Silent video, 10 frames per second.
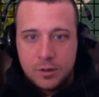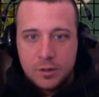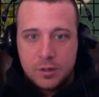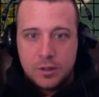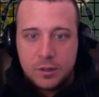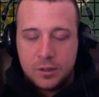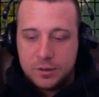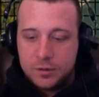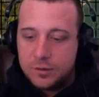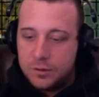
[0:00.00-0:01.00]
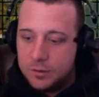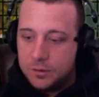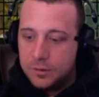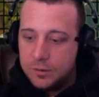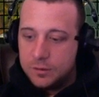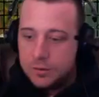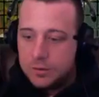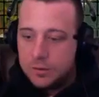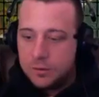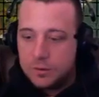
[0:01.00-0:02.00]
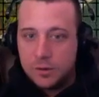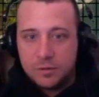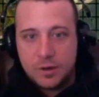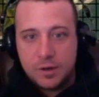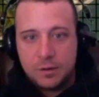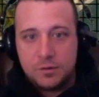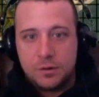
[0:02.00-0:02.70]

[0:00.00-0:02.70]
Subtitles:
And let's do 235.